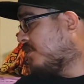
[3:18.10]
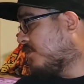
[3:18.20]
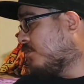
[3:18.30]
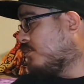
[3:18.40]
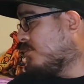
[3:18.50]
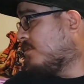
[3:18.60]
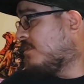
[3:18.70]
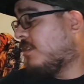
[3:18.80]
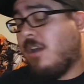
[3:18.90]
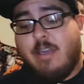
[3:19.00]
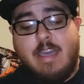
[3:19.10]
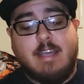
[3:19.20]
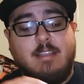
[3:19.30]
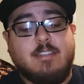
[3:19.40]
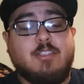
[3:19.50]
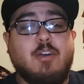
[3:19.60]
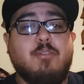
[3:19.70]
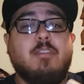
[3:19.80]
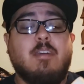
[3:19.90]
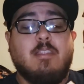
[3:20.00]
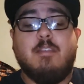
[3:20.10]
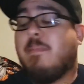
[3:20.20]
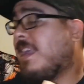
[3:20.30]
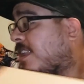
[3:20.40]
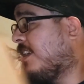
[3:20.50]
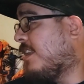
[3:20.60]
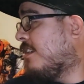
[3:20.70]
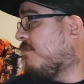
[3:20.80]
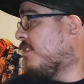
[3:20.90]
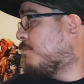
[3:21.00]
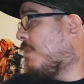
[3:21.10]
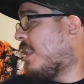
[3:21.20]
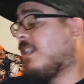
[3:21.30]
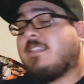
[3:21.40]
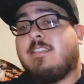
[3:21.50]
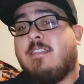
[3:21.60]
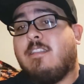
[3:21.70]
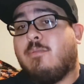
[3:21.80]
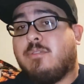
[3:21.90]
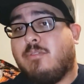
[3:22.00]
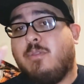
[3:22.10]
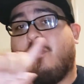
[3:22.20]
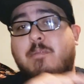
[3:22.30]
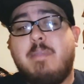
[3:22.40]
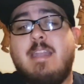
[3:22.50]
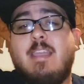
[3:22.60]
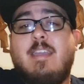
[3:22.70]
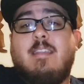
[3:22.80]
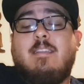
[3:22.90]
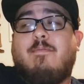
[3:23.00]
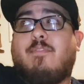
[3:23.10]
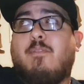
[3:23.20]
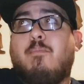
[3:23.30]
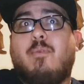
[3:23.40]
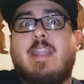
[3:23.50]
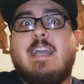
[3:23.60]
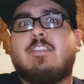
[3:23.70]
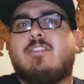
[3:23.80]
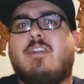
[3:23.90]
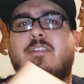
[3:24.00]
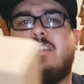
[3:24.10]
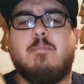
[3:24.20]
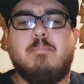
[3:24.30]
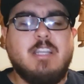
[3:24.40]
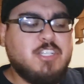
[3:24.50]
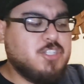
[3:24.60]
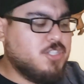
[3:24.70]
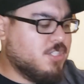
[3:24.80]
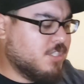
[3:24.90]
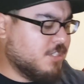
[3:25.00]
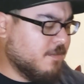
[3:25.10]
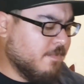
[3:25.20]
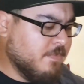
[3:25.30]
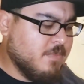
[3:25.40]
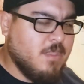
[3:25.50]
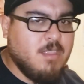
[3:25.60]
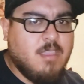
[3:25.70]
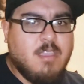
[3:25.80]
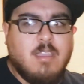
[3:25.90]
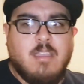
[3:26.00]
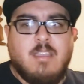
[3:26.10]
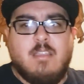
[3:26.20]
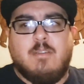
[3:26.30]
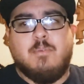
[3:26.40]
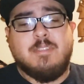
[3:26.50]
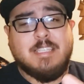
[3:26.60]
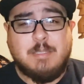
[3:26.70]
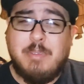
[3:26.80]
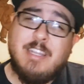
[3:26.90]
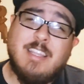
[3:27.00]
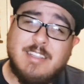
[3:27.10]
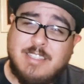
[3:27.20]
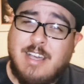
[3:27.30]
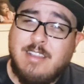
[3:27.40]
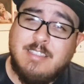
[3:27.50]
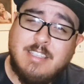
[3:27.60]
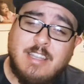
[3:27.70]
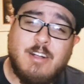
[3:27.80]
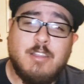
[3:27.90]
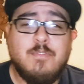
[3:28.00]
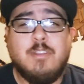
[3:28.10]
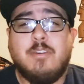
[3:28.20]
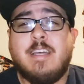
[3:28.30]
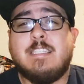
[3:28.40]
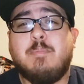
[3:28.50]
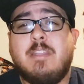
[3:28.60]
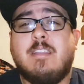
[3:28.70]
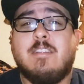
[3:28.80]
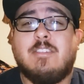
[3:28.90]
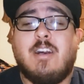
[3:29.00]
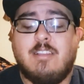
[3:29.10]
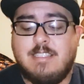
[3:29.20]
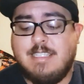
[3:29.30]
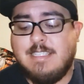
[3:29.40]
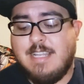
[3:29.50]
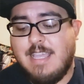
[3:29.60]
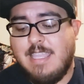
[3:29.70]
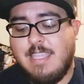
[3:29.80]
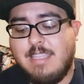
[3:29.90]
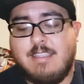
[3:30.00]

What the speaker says: They're cool. Oh, yeah. So, the main hit of this box, and there was only one main hit from what I saw in the pictures, was the Speedy Gonzales. And all of you know that Speedy Gonzales is like